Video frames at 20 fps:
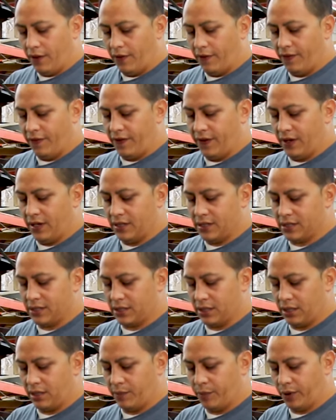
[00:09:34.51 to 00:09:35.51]
this
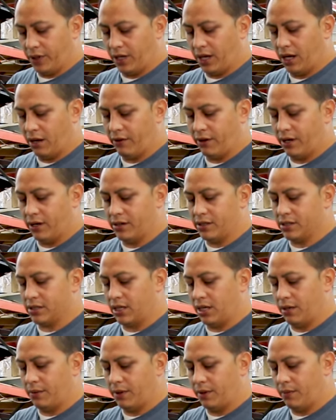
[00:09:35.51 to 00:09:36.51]
input carrier is
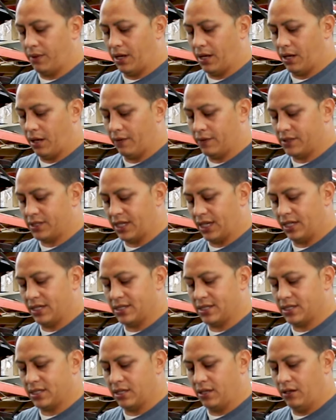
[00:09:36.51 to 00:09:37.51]
gonna be made out of
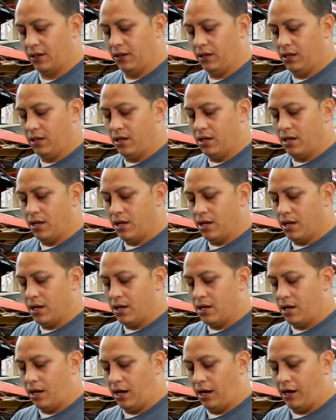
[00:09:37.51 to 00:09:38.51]
stainless steel.
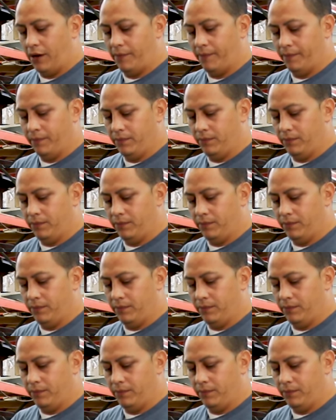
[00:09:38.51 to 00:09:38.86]
Um,